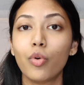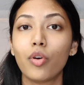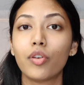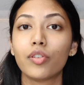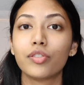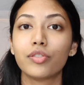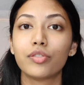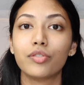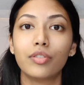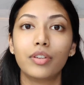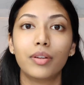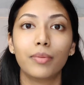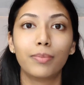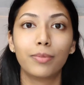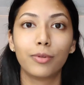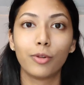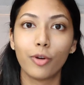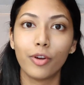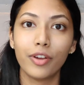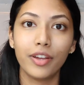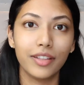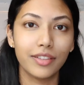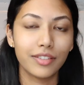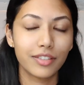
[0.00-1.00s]
wants to
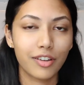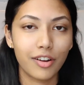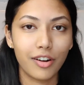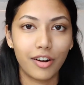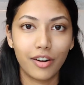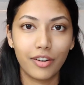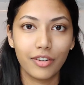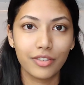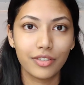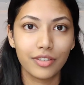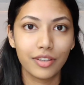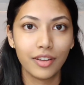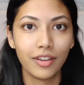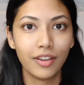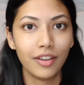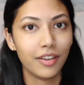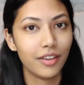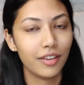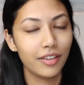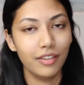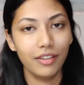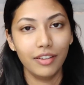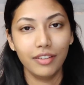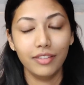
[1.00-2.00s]
deploy its cars
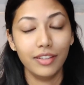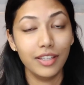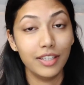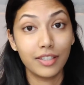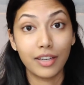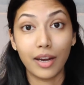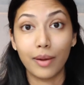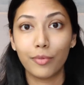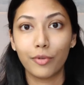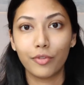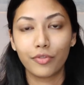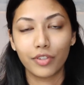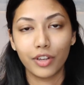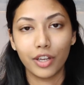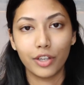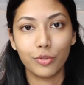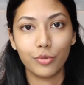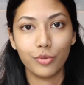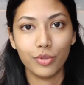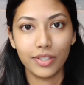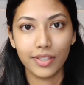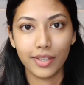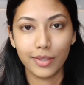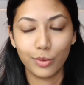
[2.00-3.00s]
in these type of
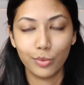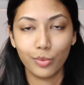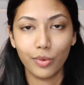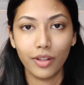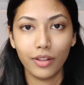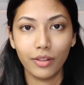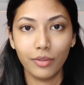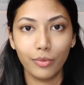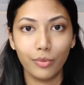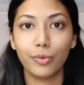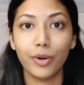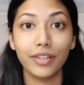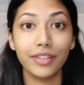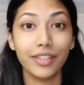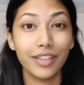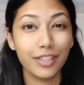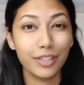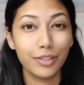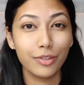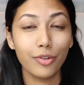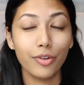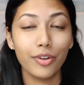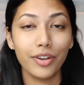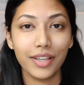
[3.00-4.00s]
countries as well, where
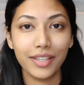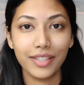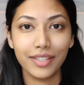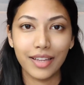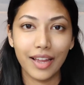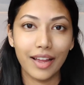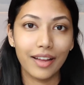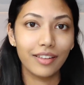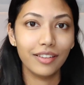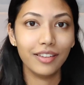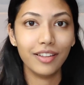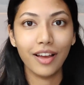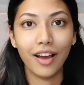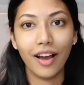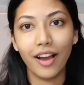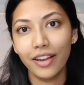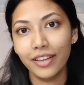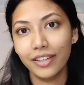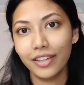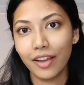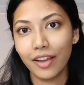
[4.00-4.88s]
there's not exactly high